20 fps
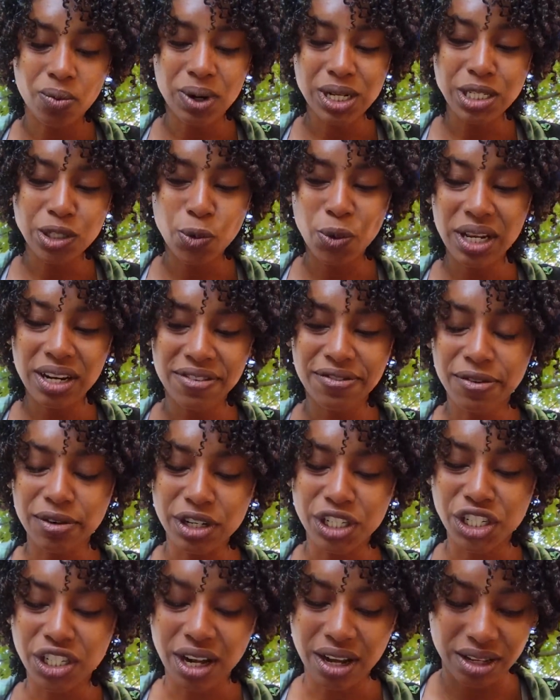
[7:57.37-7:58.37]
What's the Wheel of
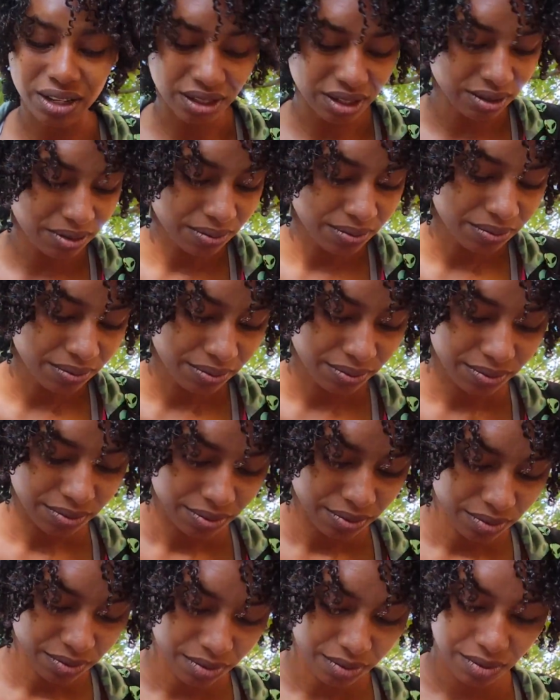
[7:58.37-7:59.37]
Fortune?
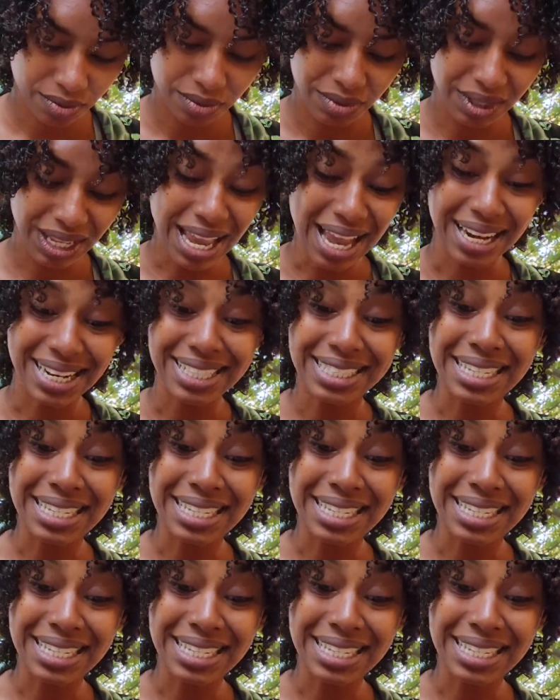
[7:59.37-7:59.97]
Yeah,